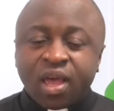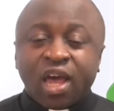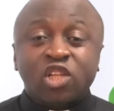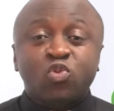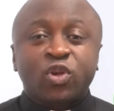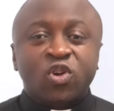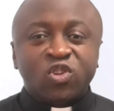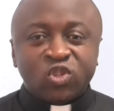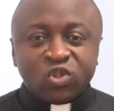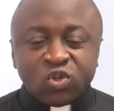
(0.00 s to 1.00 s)
As we
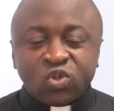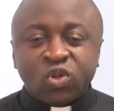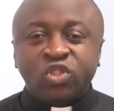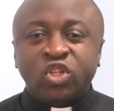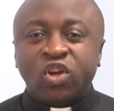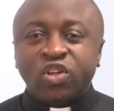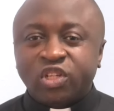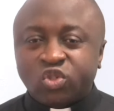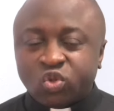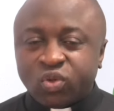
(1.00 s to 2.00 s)
continue to journey
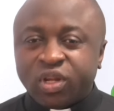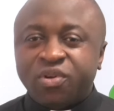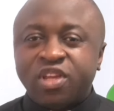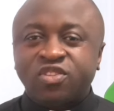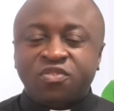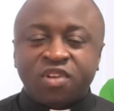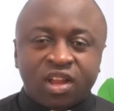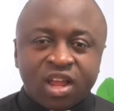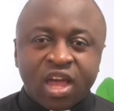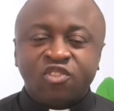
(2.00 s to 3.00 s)
through the rest of our
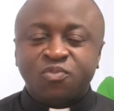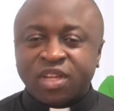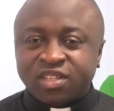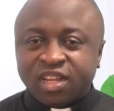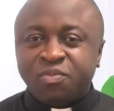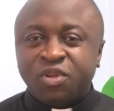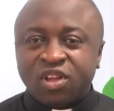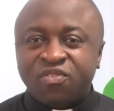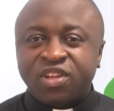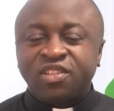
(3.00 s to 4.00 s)
lives, my dearly
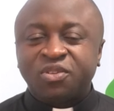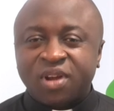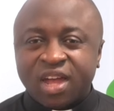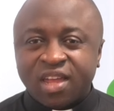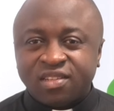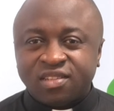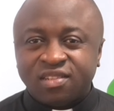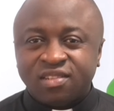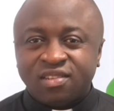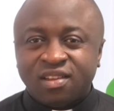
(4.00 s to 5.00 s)
beloved in Christ,
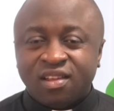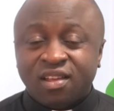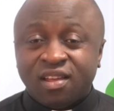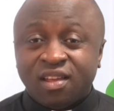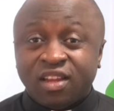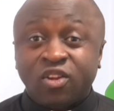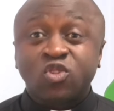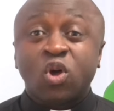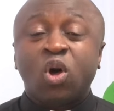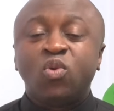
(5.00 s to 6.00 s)
let us
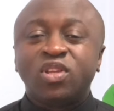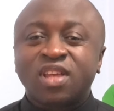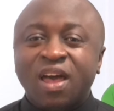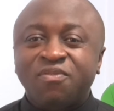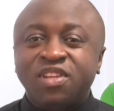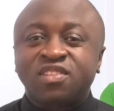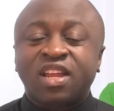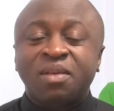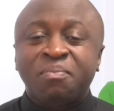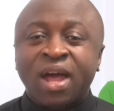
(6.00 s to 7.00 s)
always have this at
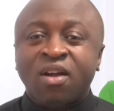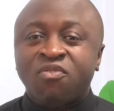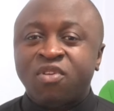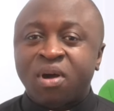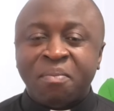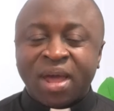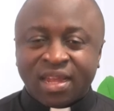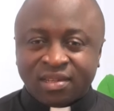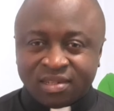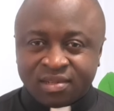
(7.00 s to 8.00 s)
the back of our
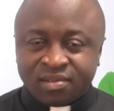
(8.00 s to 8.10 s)
mind.